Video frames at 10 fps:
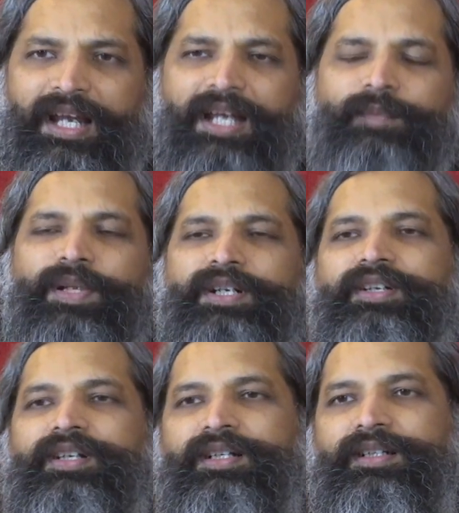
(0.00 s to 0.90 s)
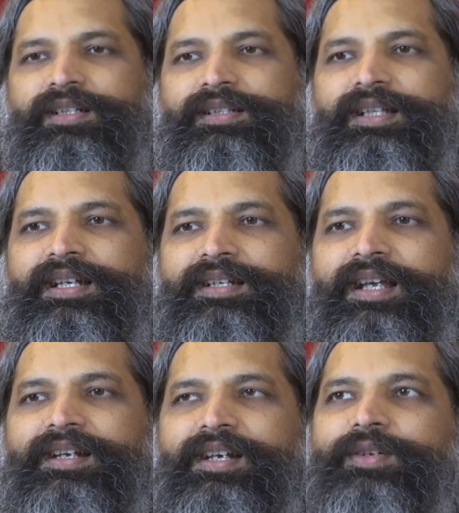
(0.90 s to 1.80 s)
In particular, the
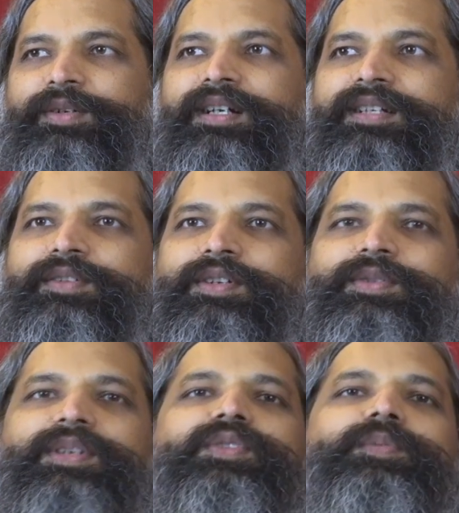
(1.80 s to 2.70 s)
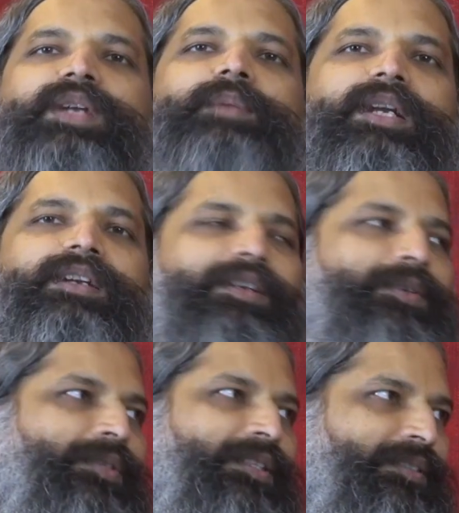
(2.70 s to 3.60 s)
integral yoga is also a supramental
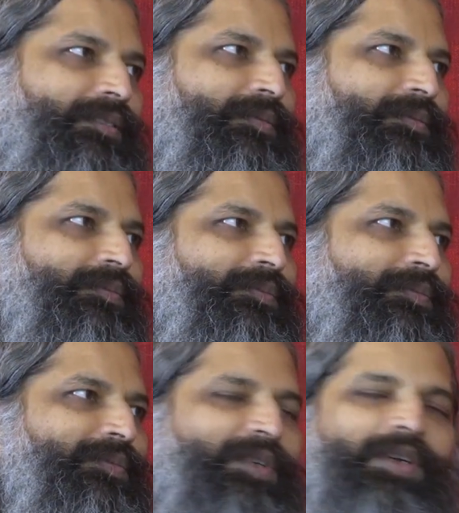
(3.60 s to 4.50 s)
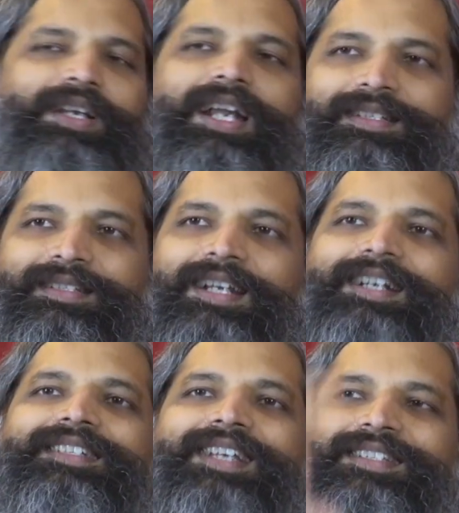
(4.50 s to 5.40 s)
yoga, or
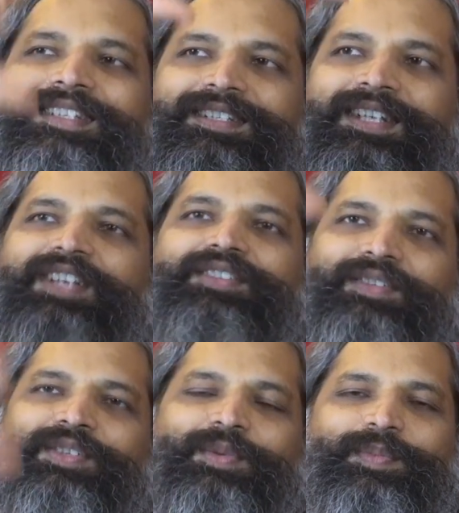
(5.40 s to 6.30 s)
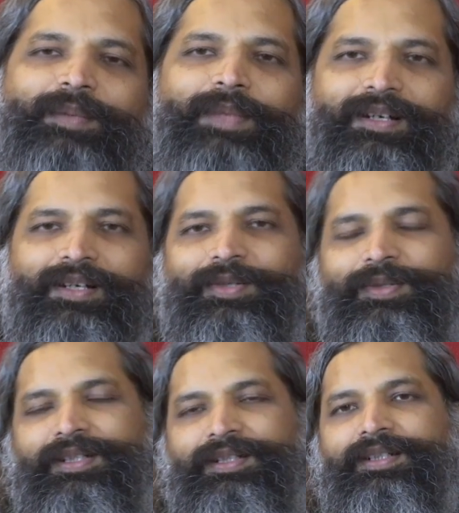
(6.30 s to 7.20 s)
at least has the stage of the supramental
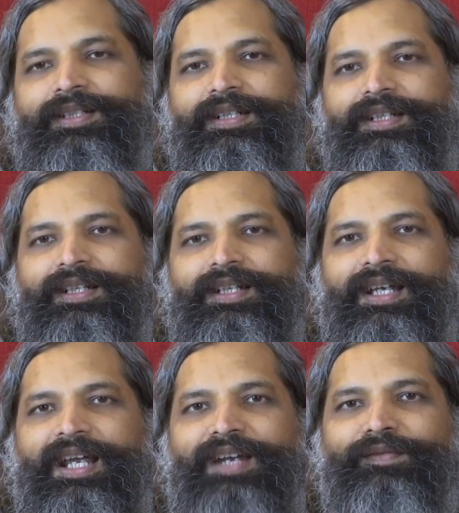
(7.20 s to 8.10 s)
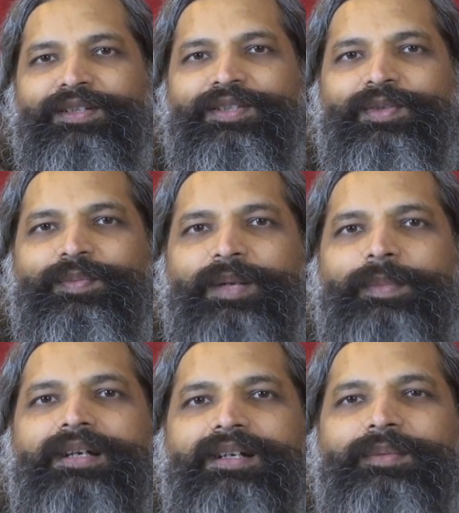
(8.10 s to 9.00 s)
yoga. And for the
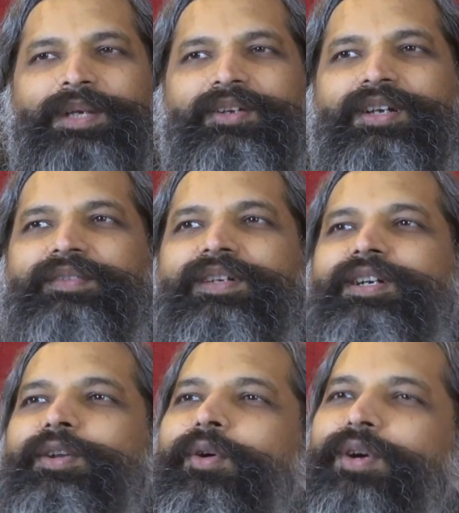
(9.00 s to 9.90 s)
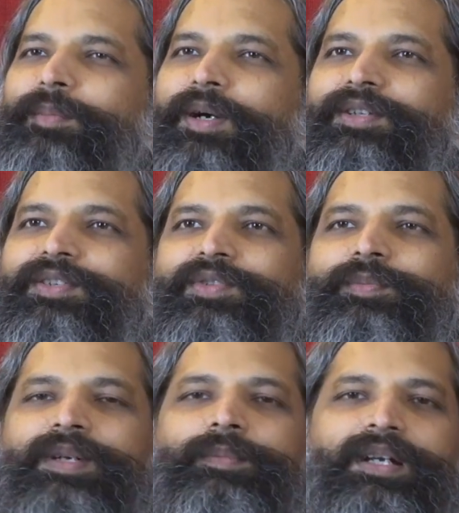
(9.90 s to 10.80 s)
supramental, we cannot even talk about the
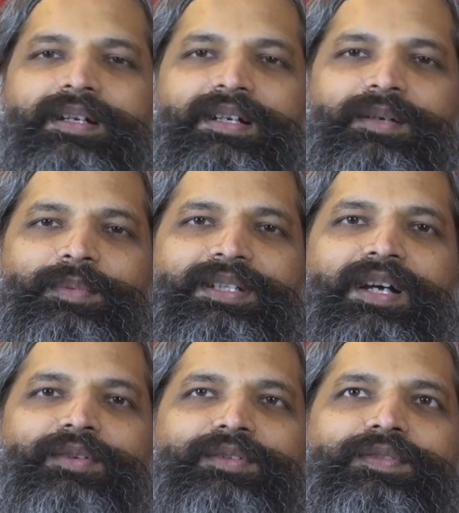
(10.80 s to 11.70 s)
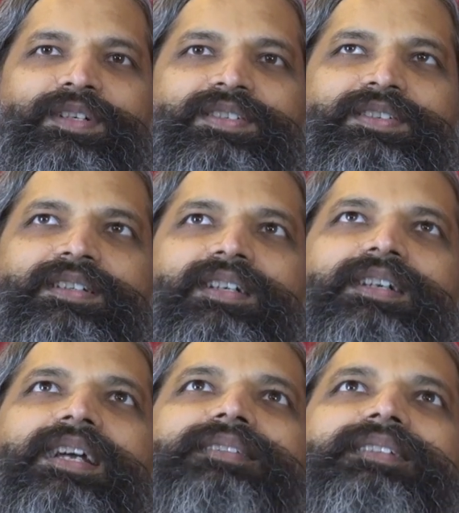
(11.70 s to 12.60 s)
supramental without first
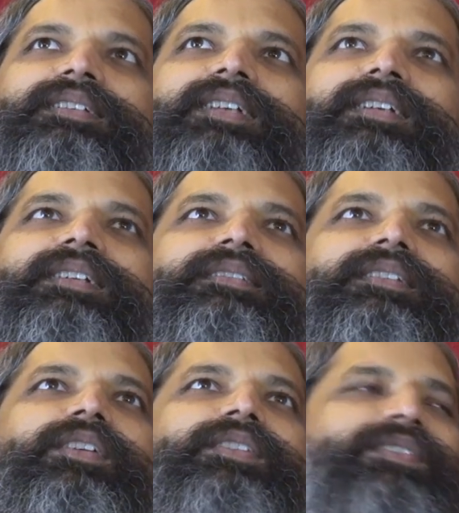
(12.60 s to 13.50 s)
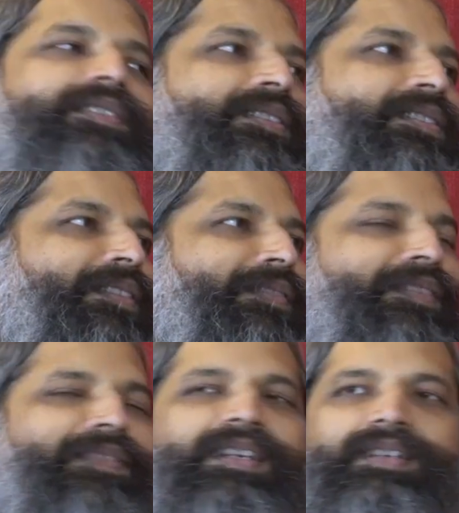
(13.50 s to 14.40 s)
recognizing that it is a consciousness of
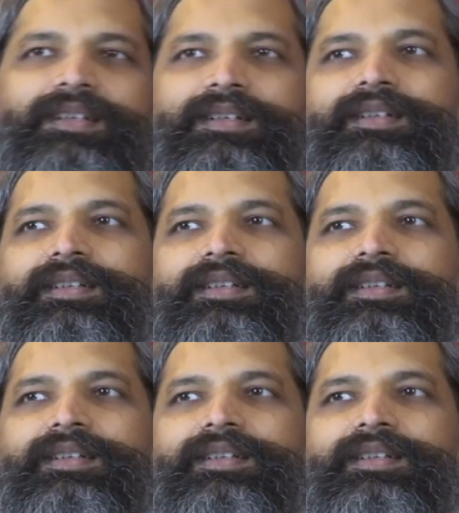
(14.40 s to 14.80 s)
infinity.